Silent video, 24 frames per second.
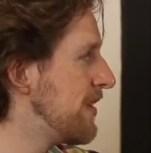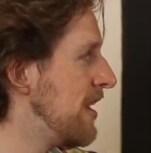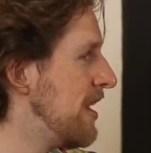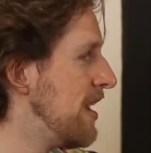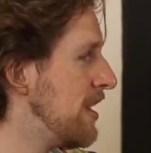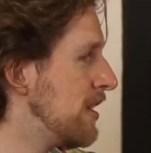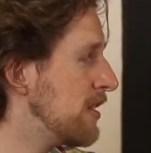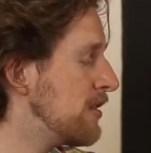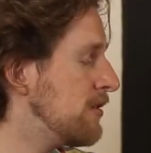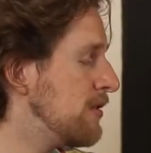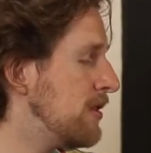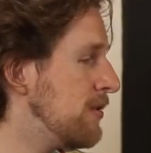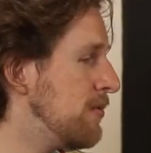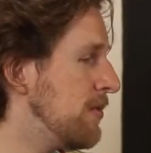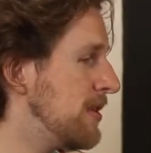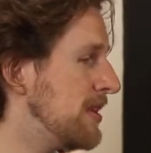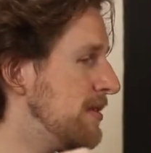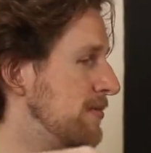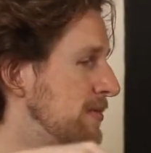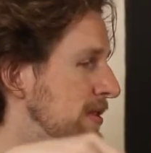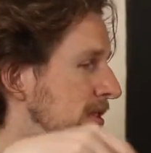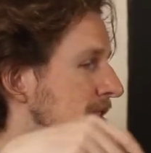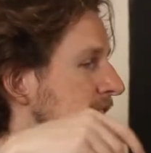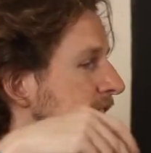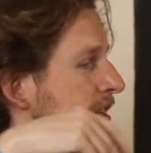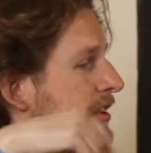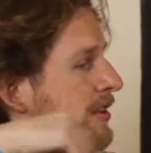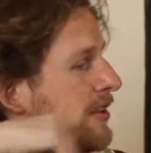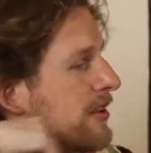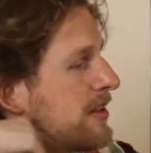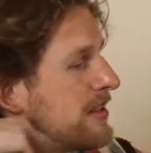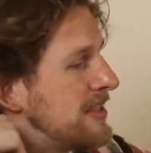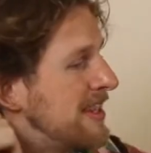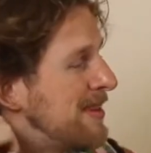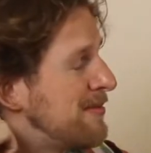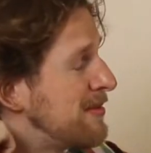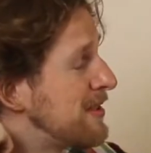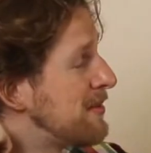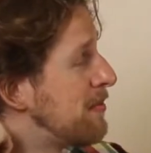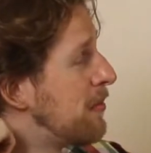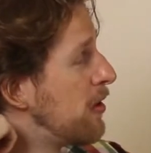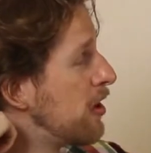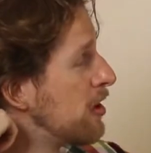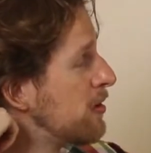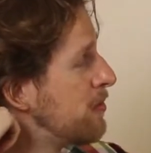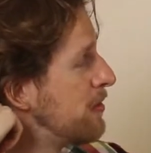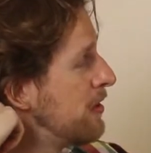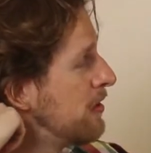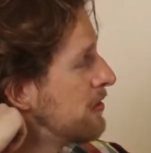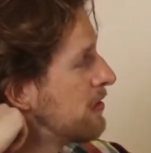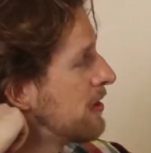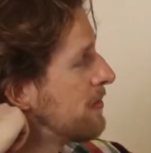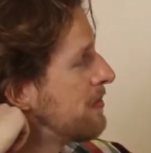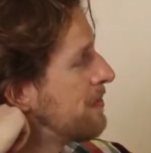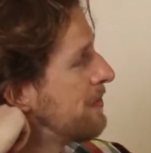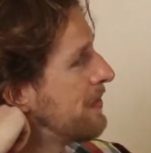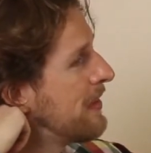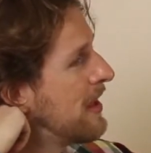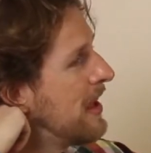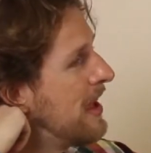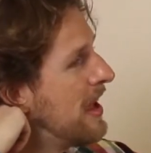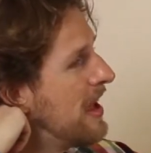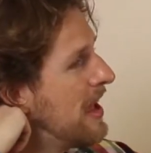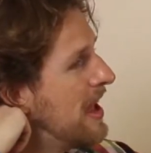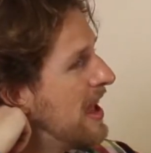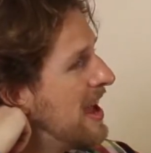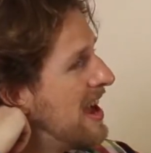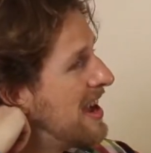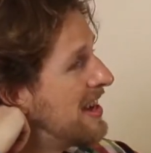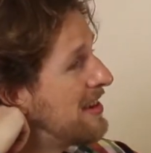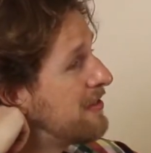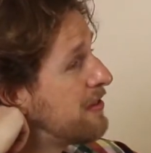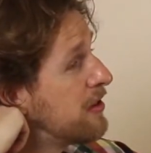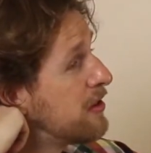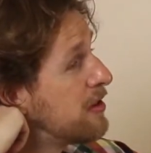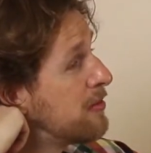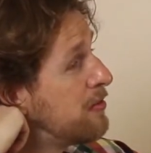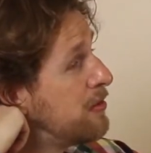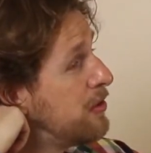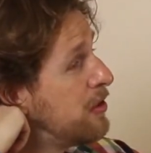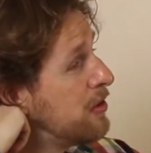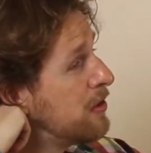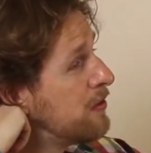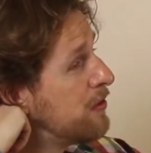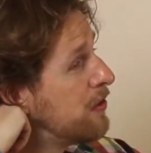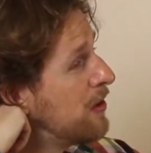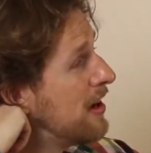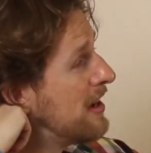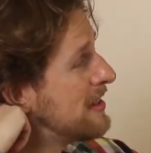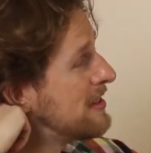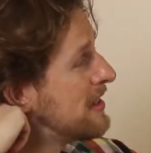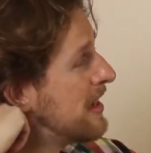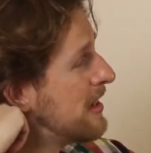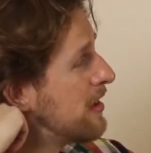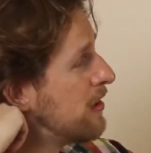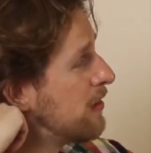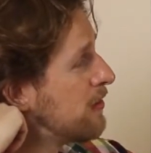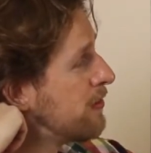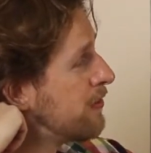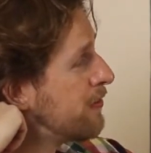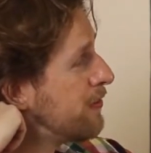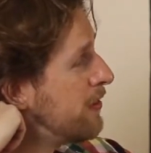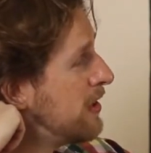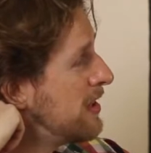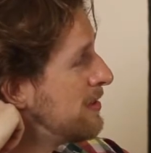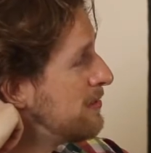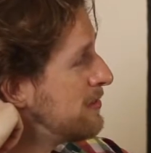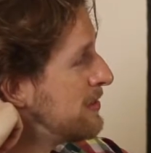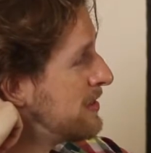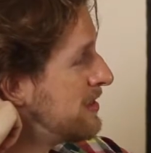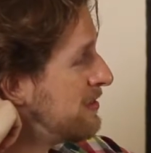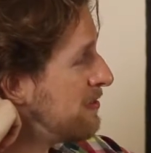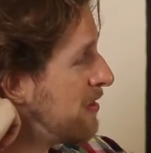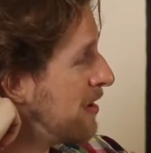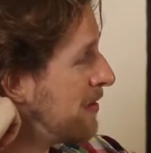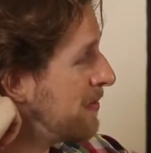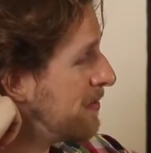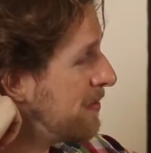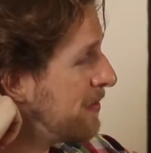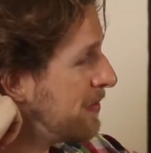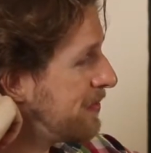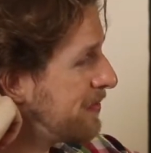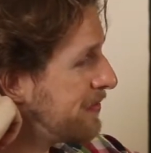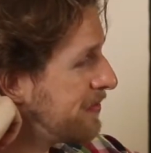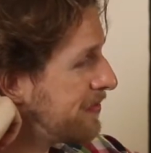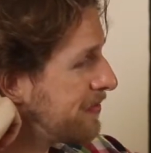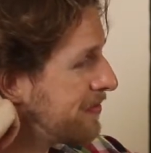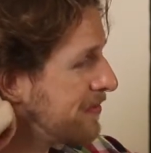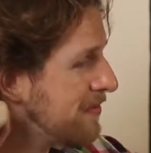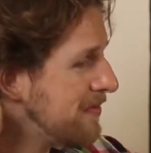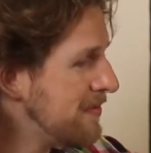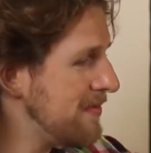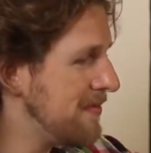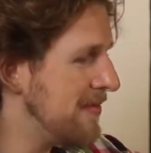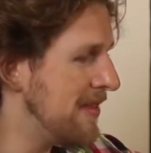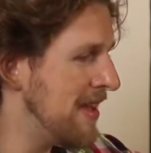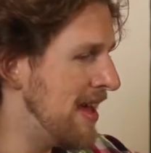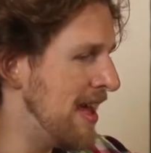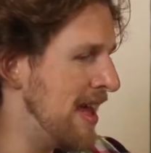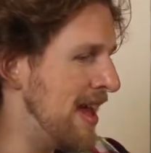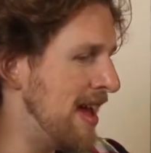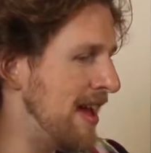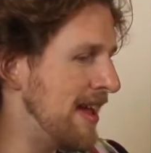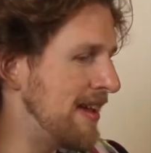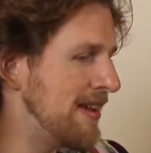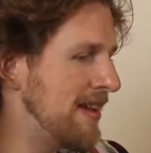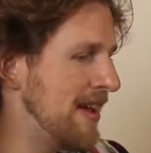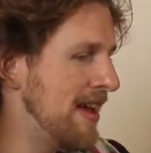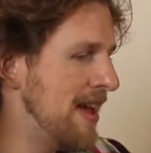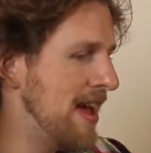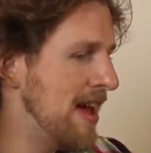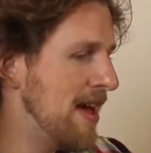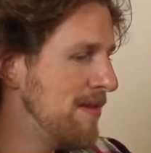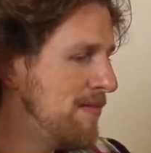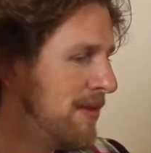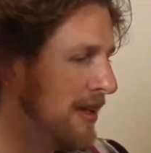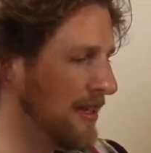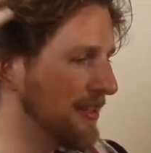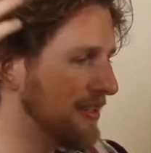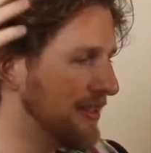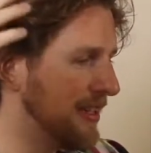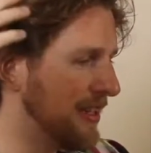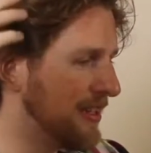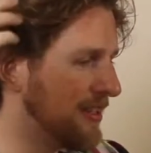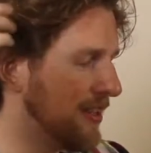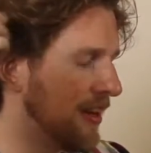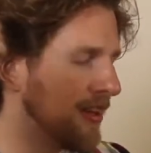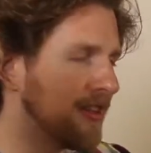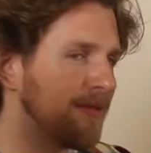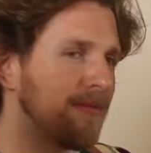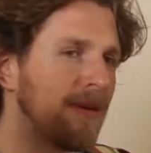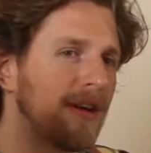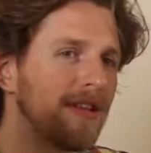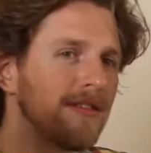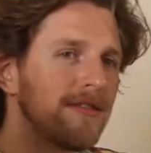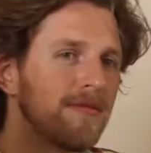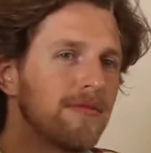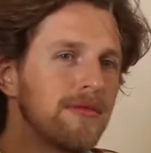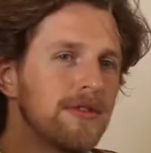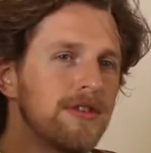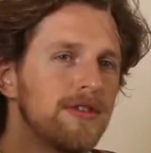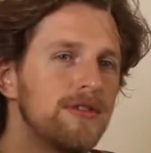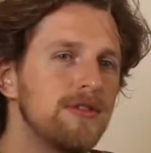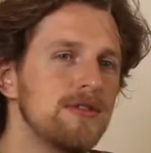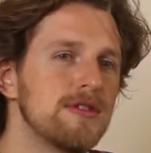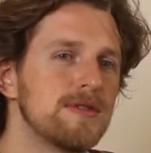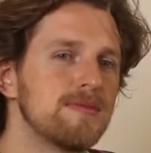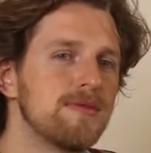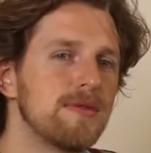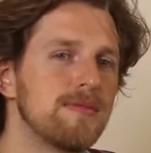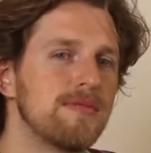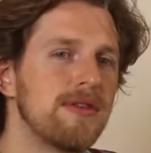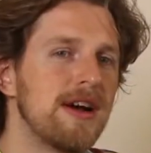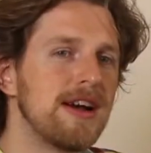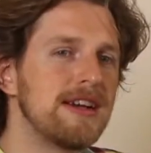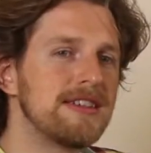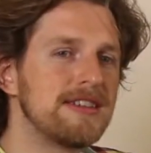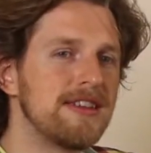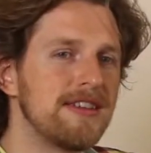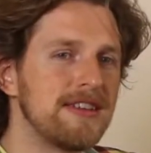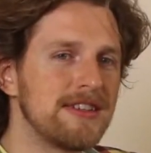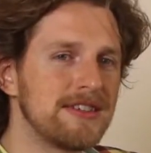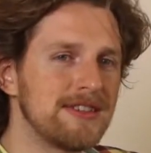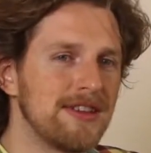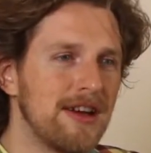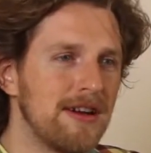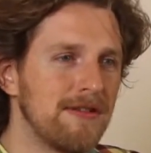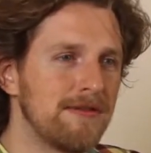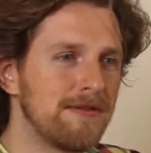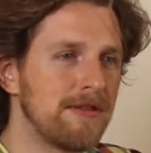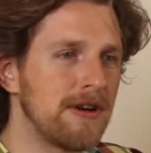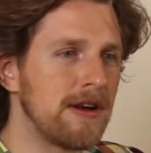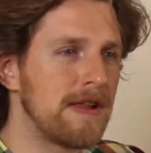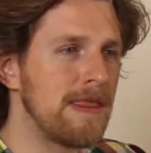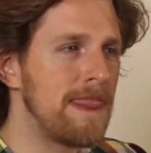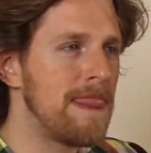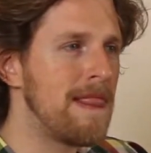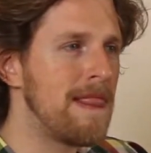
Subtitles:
including one in particular. His name was Mark Pilgrim. And he wrote a beautiful essay called Freedom Zero. And basically he talked about when you use proprietary software,